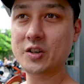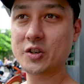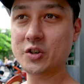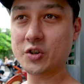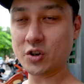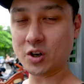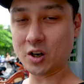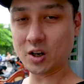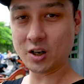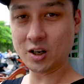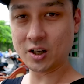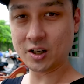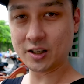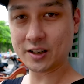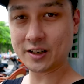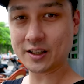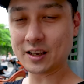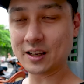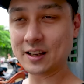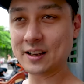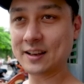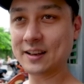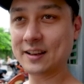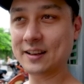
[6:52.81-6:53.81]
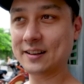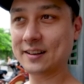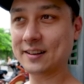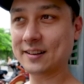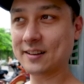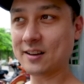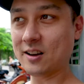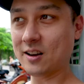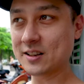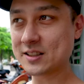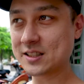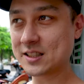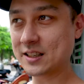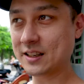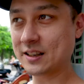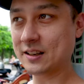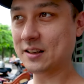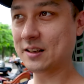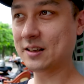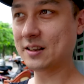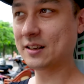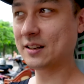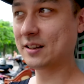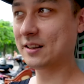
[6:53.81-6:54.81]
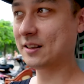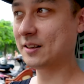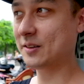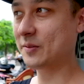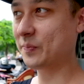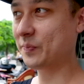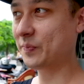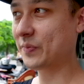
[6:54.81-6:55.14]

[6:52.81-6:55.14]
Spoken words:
drunk and causing a